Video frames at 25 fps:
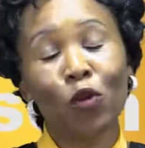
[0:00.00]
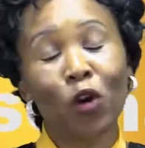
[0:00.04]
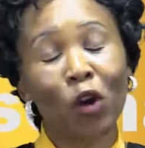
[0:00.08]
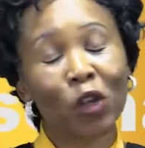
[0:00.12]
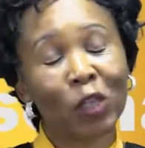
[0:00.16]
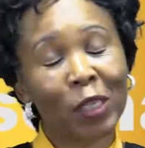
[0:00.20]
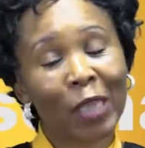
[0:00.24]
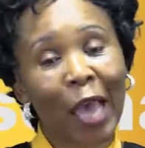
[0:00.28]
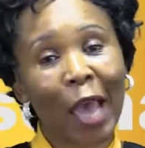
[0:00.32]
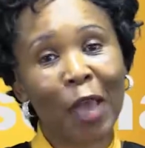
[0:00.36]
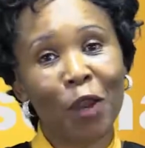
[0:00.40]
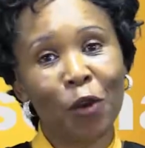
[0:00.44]

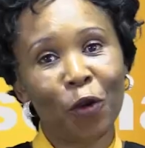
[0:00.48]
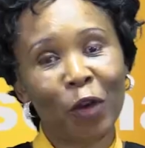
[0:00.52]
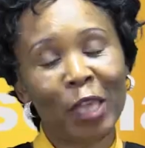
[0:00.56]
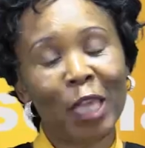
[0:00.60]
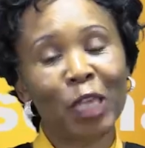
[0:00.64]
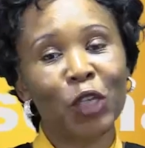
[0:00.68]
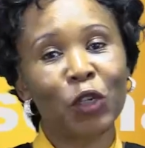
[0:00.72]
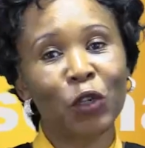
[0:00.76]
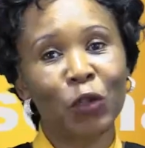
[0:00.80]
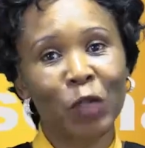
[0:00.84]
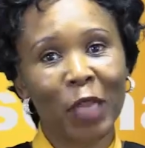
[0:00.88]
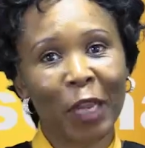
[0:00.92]
Because I know
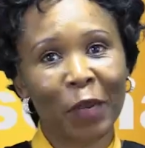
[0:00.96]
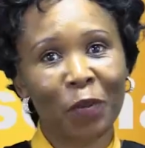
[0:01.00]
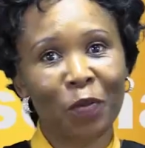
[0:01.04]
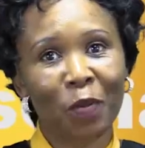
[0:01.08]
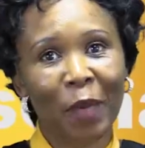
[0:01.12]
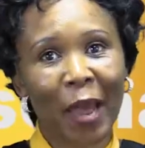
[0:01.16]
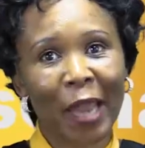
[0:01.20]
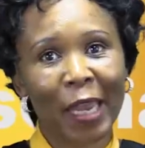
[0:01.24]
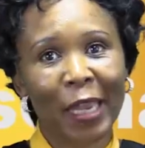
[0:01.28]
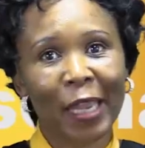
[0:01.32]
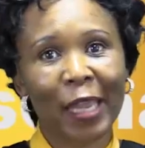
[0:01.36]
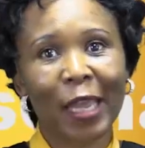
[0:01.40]
that you need
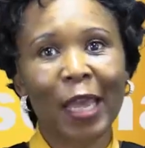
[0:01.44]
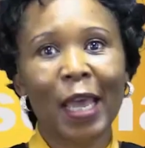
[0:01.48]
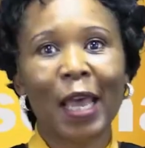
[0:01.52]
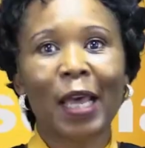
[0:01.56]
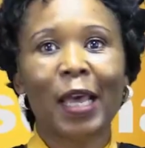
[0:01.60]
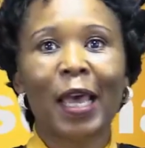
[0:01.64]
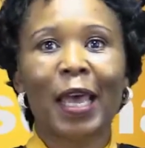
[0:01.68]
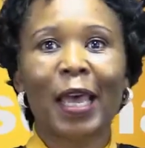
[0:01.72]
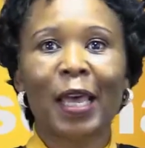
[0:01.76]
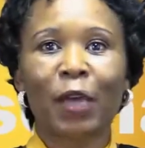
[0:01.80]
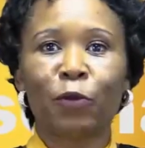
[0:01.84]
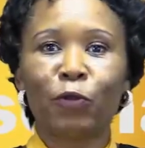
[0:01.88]
money.
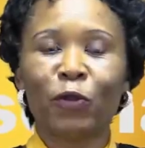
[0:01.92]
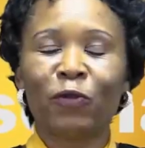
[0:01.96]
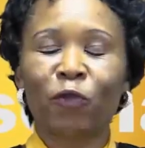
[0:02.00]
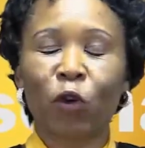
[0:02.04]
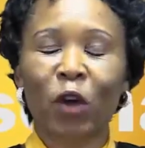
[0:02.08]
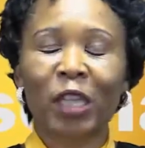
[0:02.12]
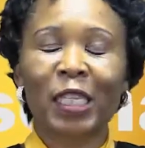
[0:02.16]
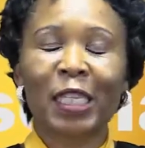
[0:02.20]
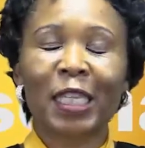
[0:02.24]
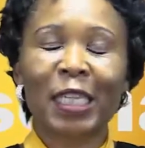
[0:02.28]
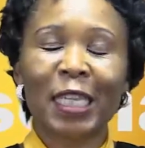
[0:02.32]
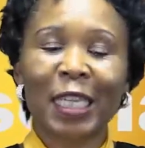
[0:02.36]
Uh, we've
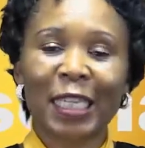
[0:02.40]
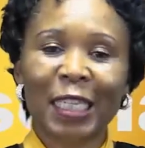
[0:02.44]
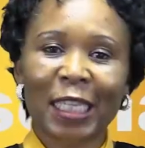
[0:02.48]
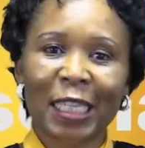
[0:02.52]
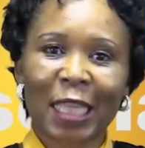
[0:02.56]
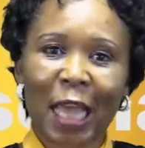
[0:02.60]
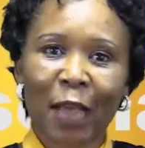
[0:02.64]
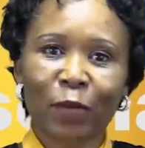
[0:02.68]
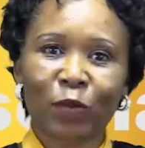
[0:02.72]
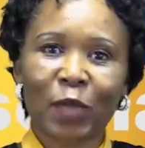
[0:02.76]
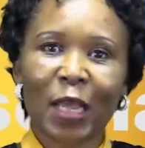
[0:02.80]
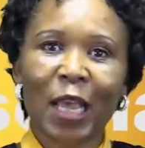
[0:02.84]
got six
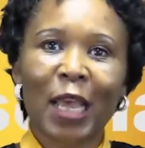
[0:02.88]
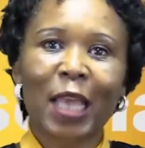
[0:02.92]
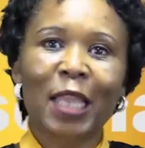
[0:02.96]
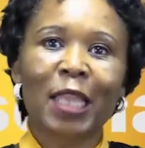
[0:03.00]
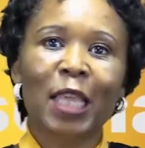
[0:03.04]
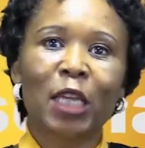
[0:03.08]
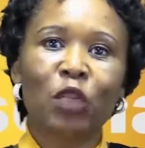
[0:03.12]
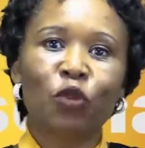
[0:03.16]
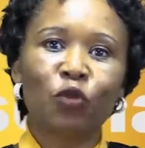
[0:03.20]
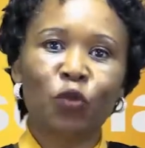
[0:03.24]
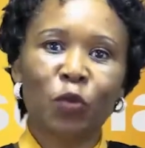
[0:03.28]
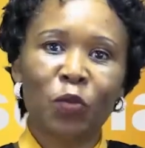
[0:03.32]
steps
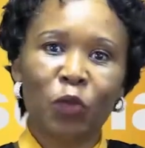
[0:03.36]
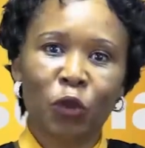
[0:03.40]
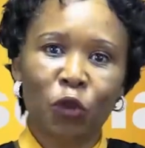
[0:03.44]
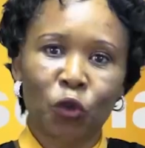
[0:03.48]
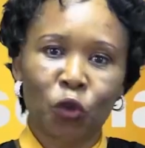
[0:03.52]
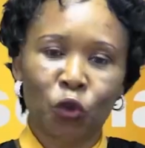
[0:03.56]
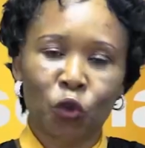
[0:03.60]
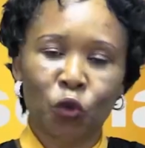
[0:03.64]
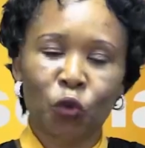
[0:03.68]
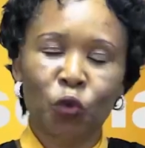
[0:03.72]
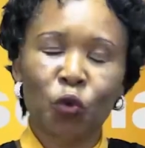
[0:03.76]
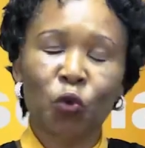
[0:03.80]
that we
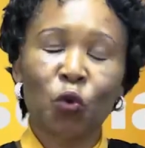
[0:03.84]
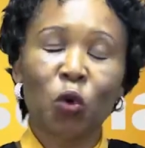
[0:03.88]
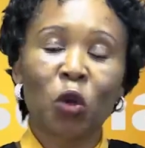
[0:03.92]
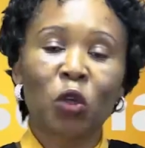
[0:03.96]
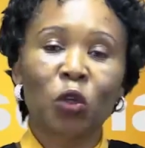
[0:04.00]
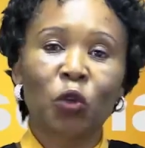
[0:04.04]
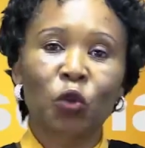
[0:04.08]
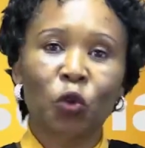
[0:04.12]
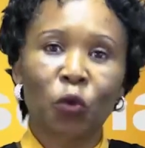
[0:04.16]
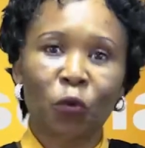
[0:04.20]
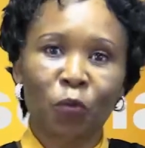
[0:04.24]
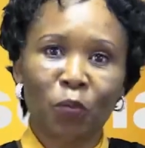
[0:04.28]
do
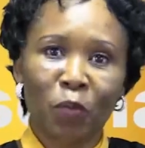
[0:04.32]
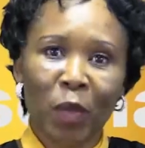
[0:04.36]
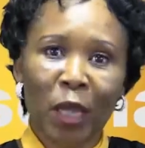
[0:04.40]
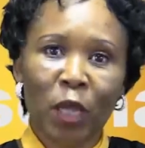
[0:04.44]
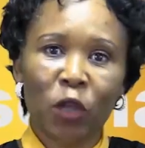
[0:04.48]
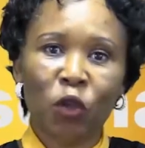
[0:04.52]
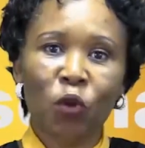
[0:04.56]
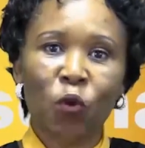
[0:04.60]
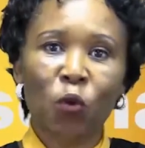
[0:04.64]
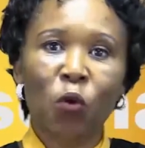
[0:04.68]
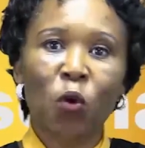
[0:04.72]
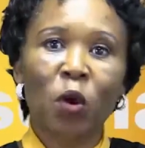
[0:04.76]
to
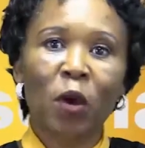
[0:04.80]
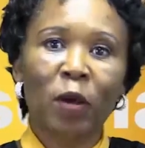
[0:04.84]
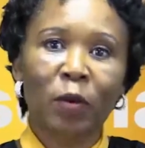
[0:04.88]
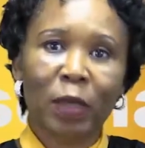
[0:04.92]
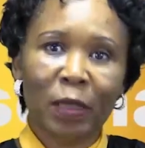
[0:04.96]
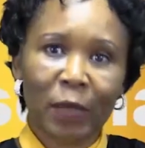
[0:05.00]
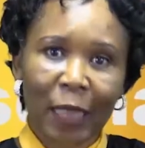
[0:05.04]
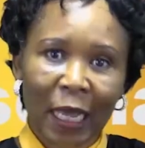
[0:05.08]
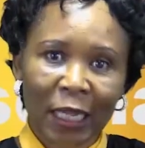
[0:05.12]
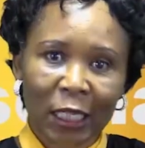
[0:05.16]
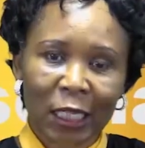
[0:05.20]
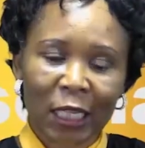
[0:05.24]
make you
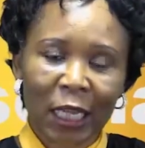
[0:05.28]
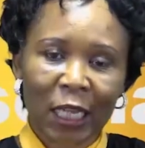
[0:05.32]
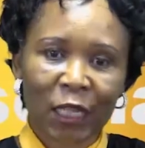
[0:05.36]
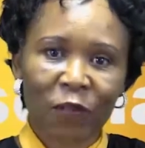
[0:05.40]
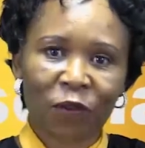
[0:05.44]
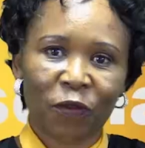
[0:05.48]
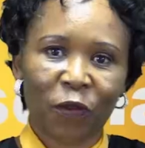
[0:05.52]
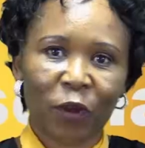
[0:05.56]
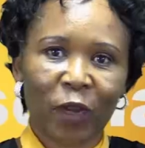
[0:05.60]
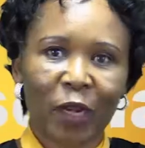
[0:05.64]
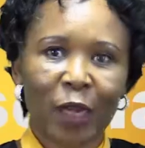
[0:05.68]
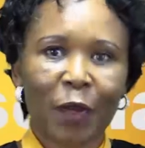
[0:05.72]

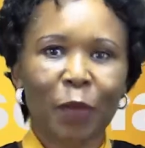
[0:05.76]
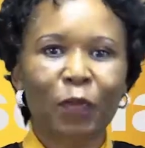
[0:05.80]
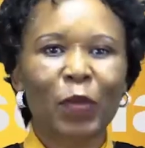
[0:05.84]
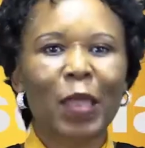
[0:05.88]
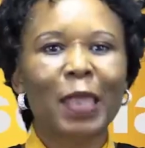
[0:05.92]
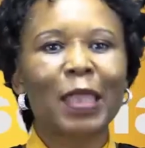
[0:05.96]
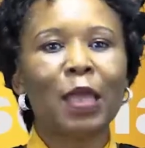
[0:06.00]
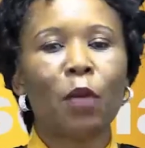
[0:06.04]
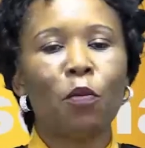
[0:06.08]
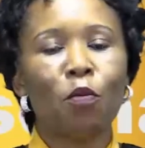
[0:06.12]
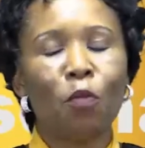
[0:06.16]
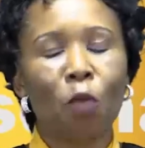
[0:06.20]
successful.
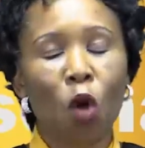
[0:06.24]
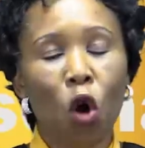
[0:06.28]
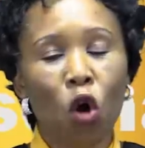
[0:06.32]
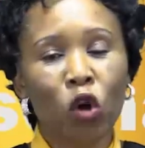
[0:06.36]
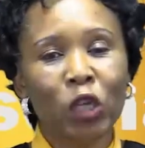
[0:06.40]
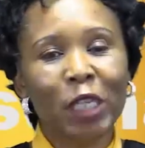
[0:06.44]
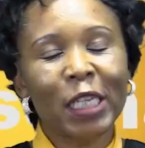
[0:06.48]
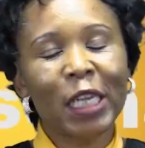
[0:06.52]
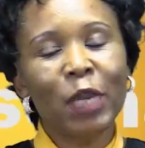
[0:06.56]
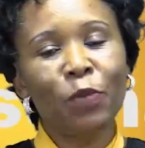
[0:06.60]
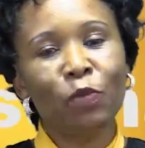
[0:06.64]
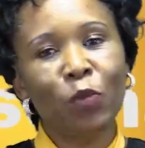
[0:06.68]
The
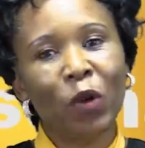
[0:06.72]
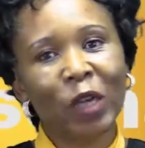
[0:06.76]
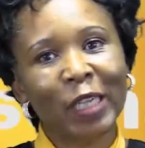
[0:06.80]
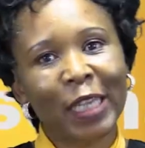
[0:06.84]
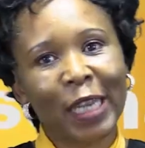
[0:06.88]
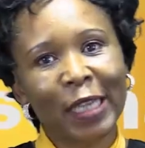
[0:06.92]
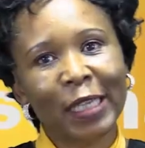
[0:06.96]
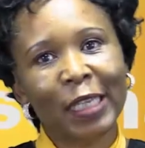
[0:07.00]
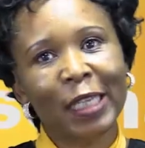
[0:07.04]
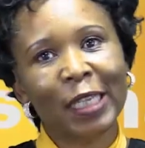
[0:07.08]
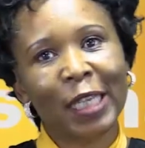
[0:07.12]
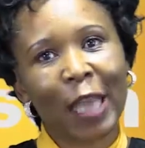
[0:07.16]
most
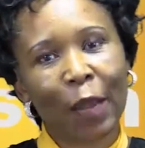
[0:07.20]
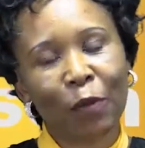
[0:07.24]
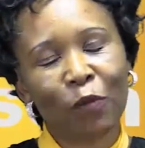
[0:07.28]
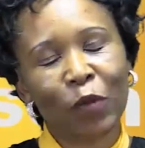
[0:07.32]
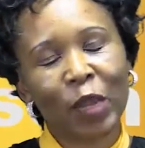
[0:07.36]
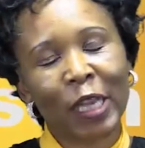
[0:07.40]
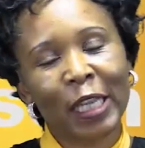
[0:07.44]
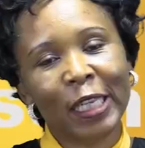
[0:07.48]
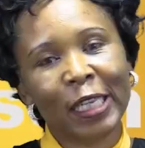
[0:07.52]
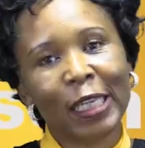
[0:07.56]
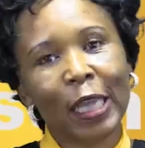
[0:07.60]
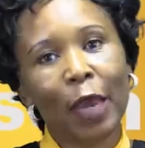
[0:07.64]
important step
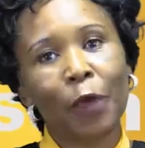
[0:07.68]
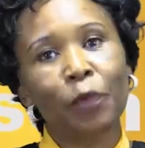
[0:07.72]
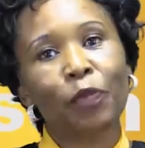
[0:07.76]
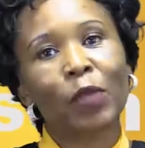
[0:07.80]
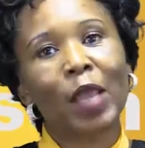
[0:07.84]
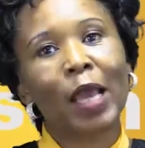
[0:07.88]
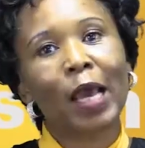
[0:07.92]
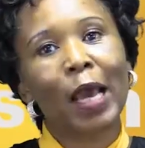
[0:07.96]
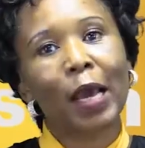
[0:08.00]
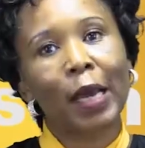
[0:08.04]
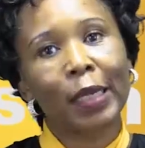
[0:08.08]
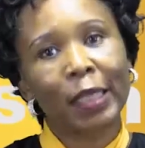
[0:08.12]
is
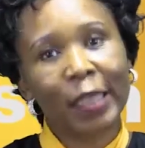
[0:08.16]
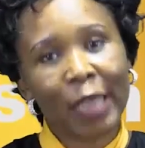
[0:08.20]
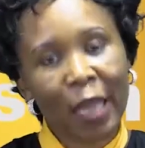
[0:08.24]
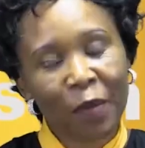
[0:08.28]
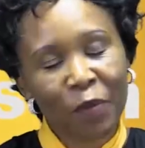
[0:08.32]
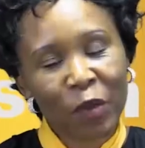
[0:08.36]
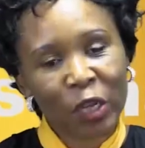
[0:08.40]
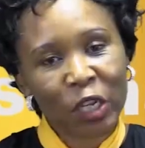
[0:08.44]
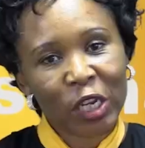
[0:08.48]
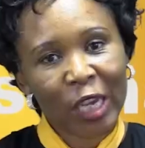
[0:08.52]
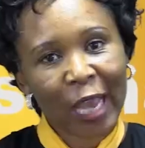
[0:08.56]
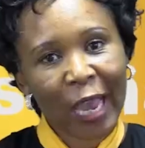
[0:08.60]

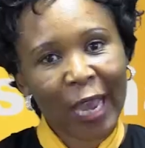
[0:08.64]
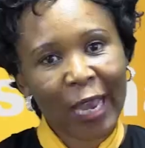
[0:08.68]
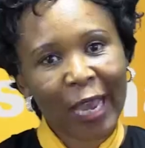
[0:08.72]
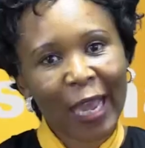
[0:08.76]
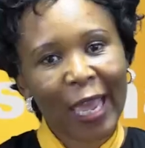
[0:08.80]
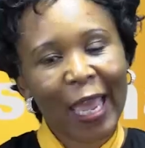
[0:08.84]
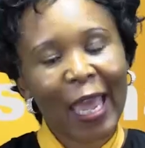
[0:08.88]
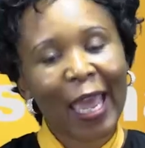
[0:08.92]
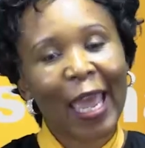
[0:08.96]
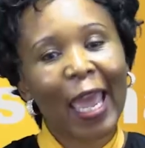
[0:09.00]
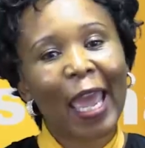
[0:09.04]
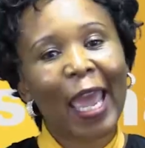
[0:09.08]
debit check
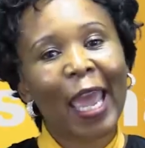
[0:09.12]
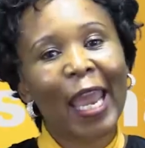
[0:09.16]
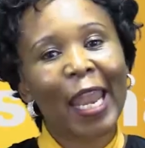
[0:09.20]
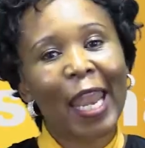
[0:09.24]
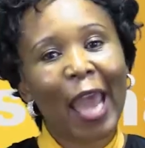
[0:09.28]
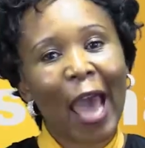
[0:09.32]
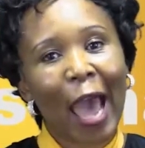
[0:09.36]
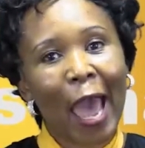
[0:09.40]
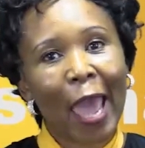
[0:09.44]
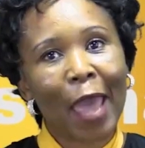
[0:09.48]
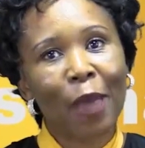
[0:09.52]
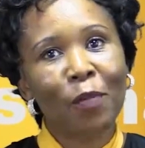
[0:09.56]

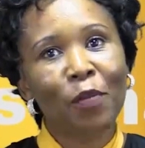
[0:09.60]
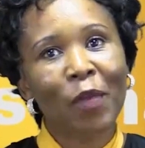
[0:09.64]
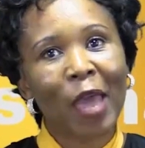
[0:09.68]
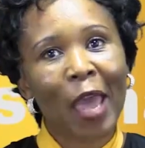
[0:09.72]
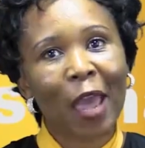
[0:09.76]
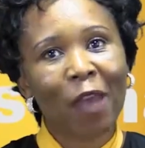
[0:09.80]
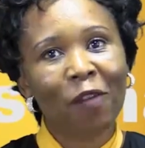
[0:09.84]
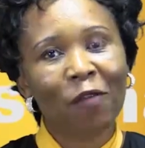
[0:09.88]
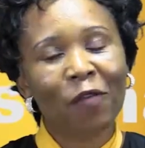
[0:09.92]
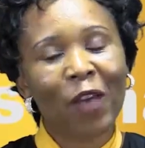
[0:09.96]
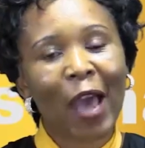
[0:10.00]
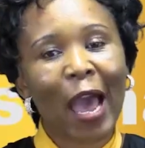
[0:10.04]
and
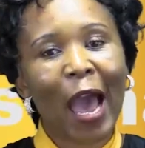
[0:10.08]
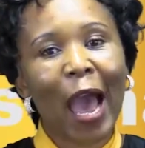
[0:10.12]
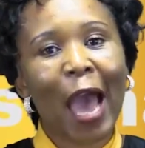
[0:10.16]
IMF.